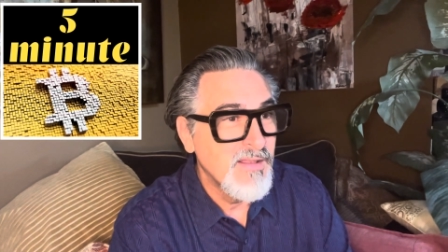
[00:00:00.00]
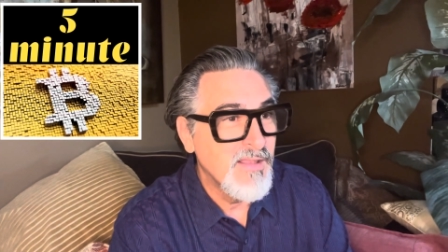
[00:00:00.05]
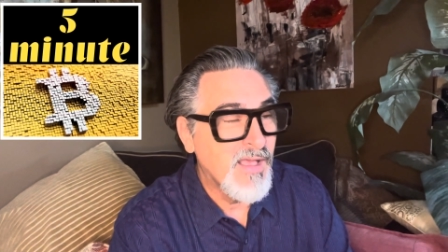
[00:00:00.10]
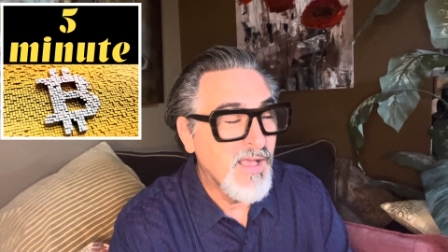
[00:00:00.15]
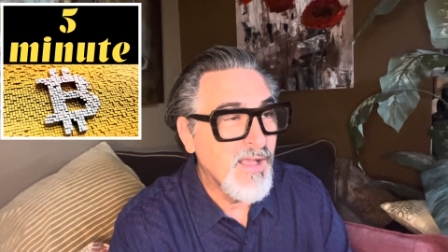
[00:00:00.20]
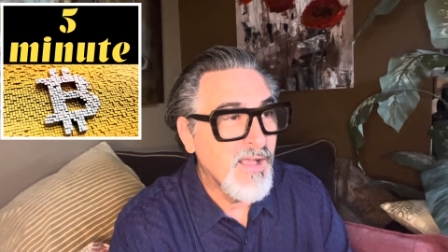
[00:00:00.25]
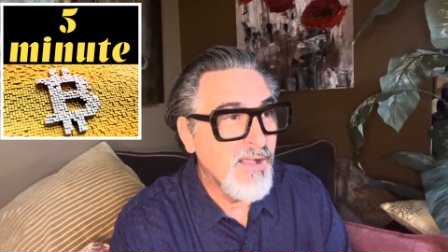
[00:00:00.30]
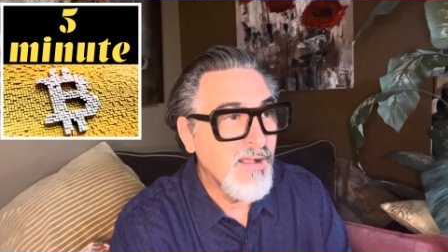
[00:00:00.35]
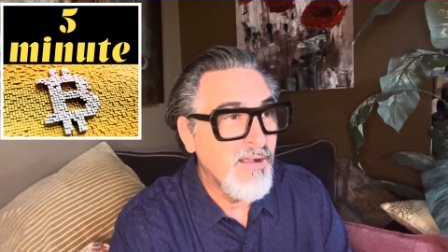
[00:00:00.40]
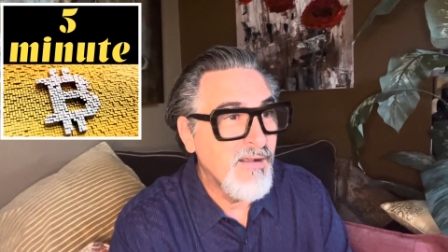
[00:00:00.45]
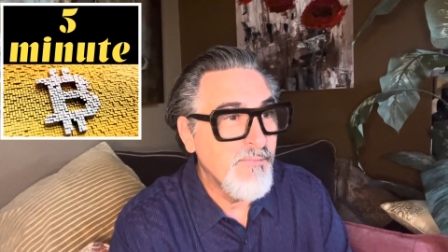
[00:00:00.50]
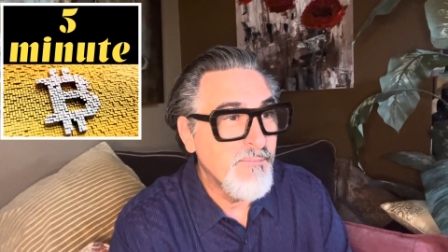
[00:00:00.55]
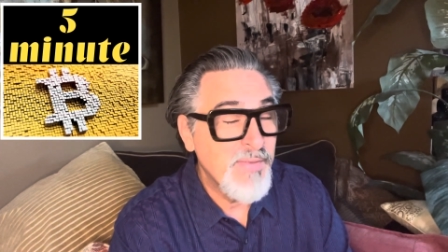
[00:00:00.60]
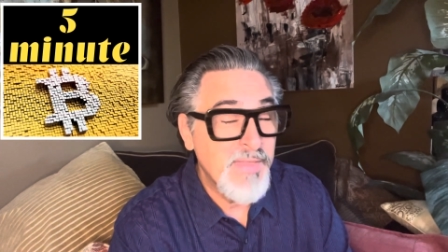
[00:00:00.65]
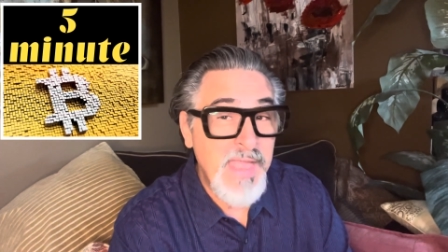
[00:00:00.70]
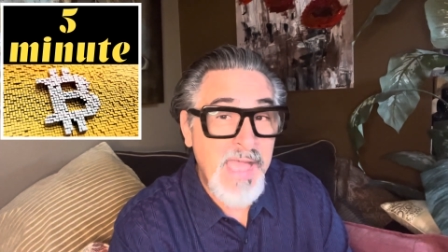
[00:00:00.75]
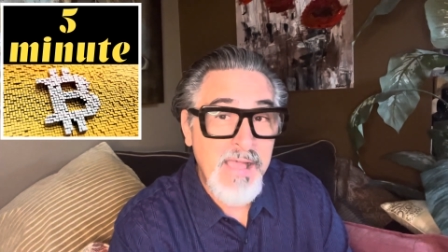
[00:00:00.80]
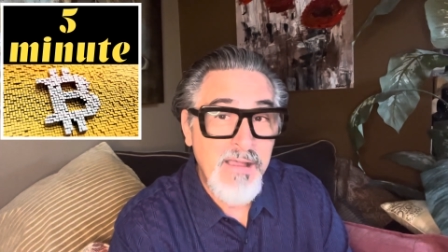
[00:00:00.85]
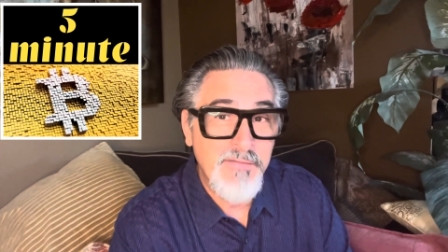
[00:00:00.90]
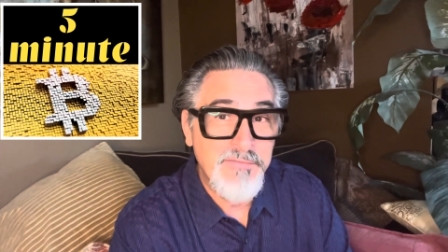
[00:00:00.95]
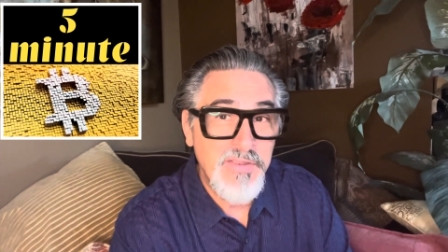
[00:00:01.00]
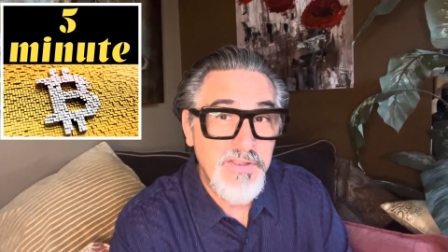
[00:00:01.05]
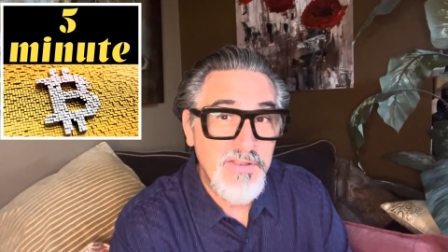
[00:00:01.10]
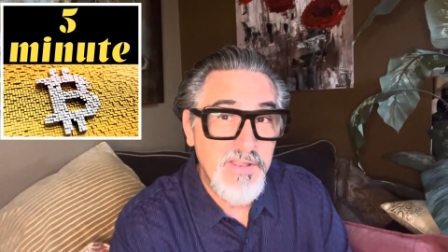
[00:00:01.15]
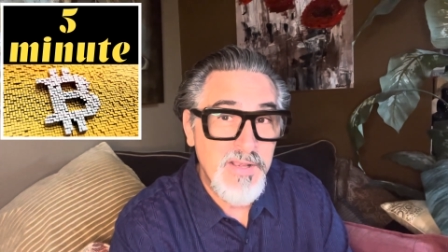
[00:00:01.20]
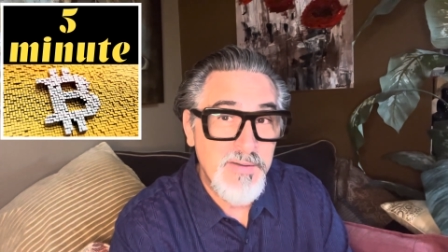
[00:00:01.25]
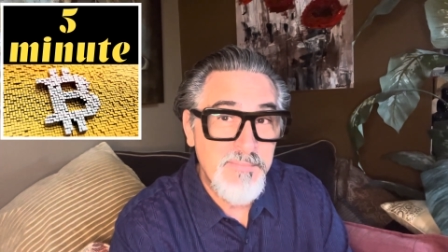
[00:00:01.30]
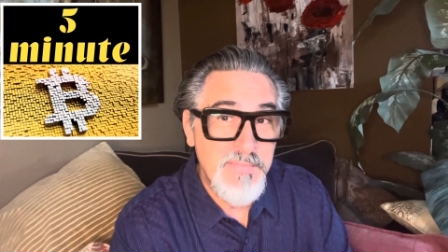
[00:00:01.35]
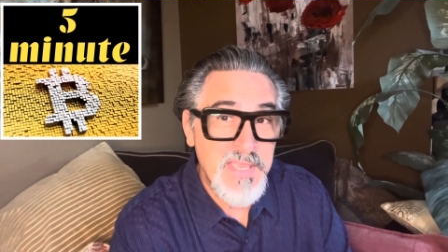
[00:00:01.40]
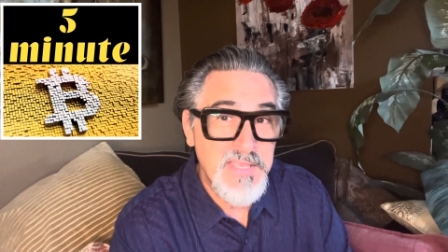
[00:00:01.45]
Uh, now, if you
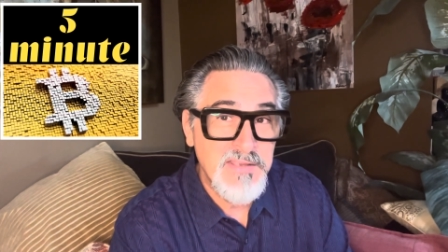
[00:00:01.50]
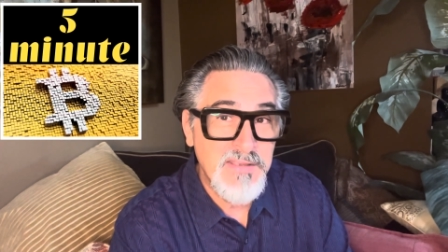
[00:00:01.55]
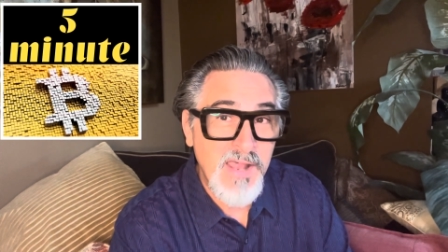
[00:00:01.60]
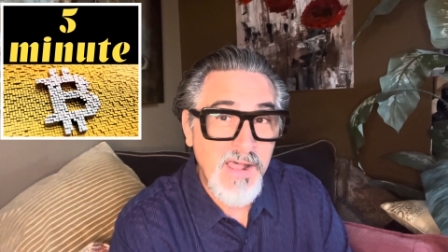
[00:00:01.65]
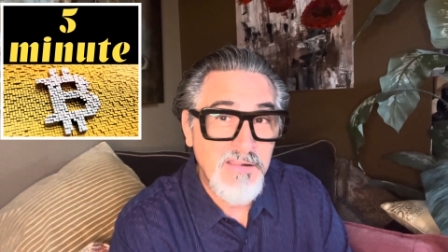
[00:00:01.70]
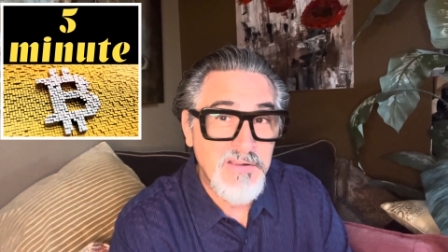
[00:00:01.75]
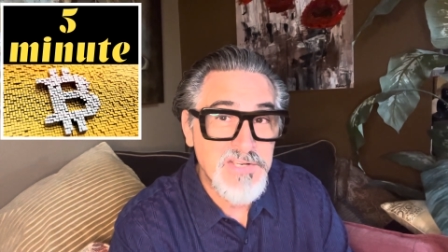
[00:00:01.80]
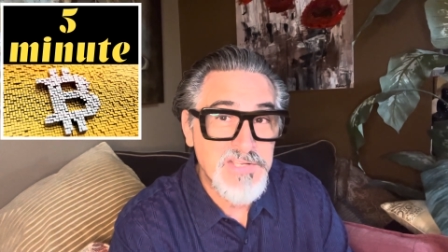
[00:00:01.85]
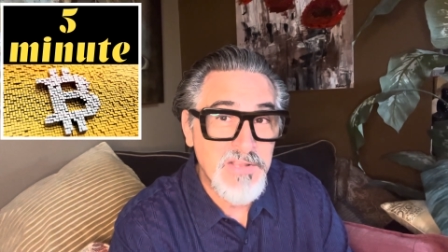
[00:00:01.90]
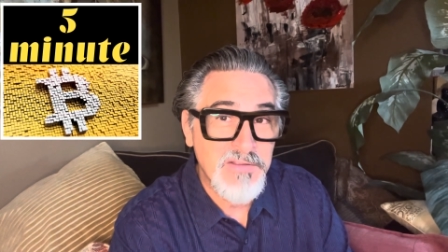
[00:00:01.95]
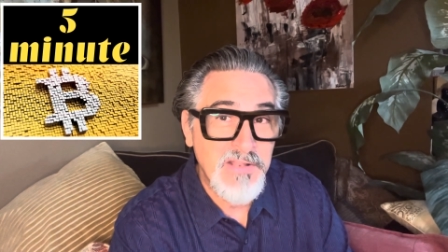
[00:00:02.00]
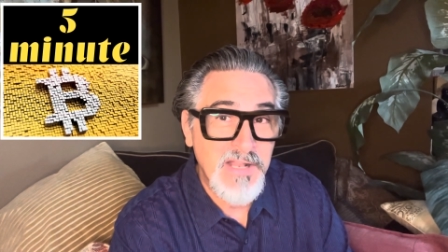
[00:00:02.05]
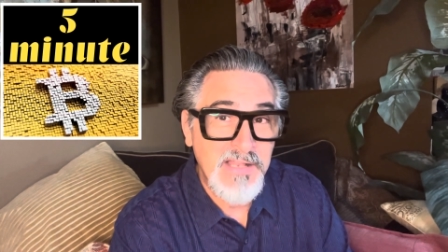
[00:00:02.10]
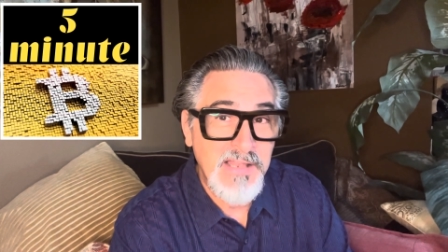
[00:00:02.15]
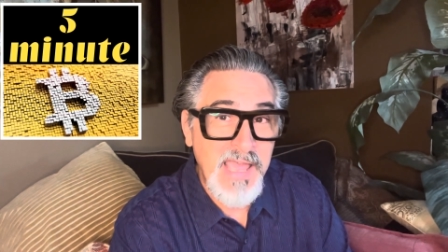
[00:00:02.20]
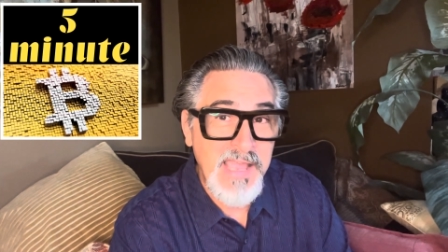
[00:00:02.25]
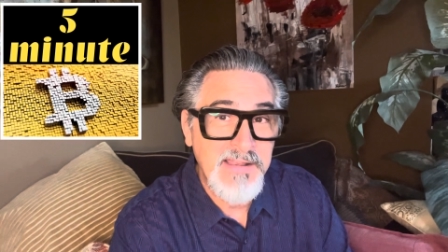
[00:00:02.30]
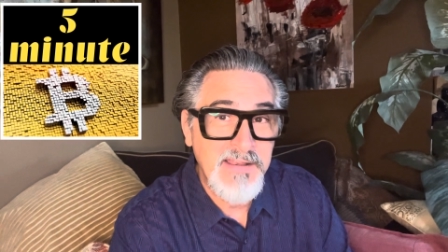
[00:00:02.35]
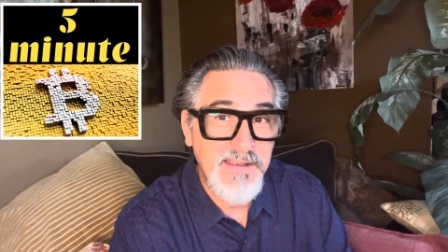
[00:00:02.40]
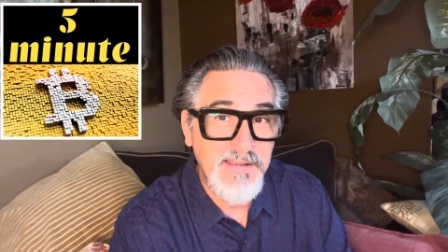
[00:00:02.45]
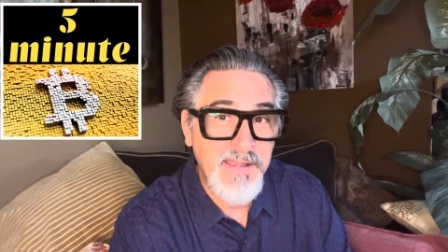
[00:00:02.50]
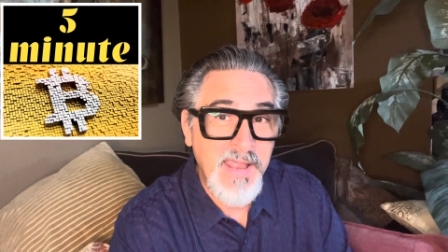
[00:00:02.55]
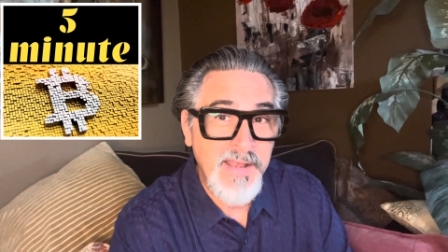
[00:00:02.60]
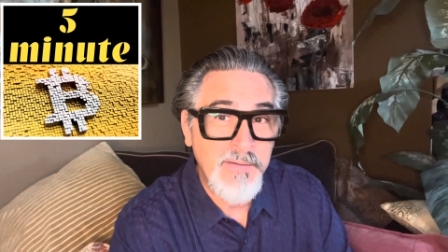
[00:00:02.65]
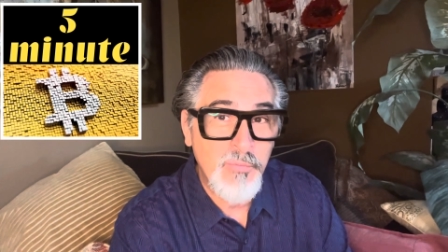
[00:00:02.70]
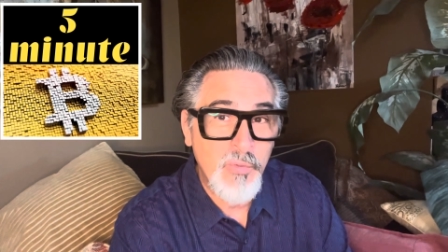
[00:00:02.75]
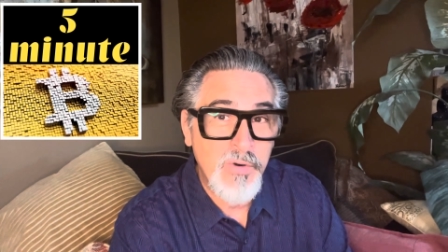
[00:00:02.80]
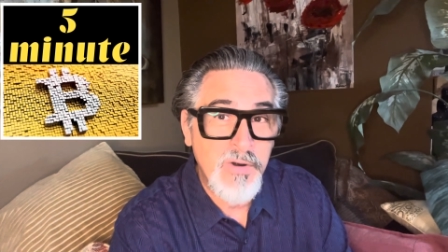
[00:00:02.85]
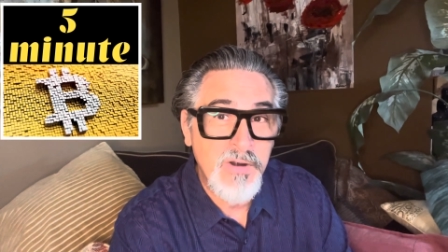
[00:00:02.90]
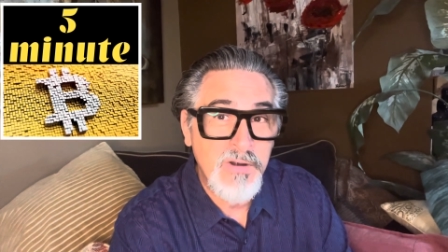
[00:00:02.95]
did a million dollars on the Lightning
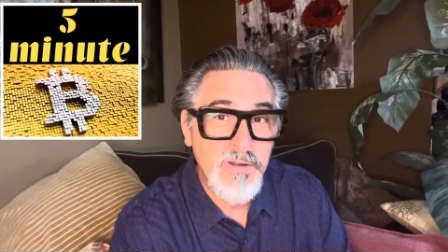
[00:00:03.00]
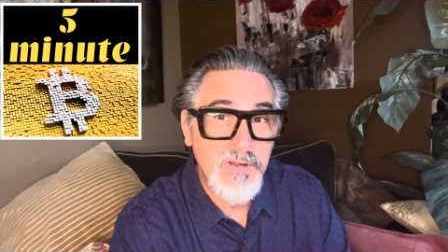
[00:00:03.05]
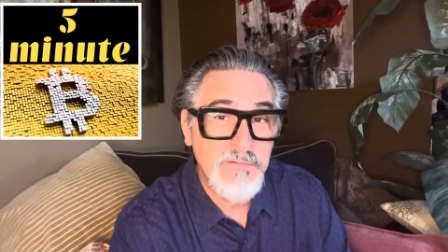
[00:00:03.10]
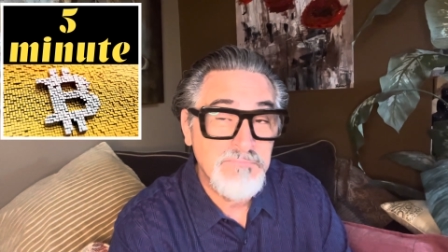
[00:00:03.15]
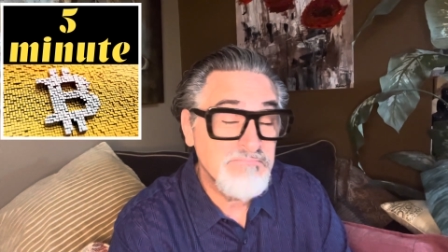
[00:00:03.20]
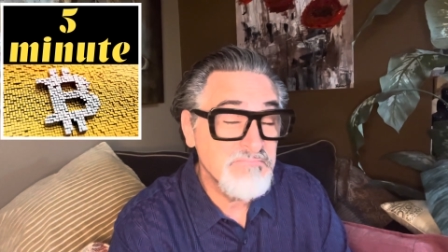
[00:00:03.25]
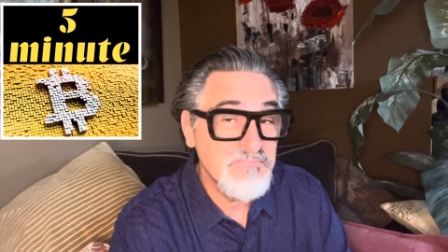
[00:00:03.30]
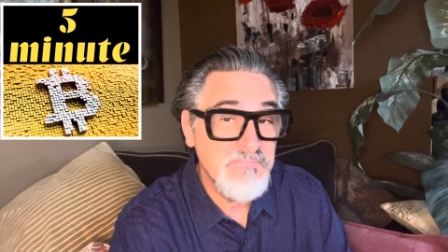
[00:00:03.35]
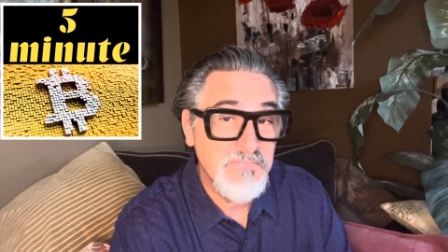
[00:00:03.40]
Network,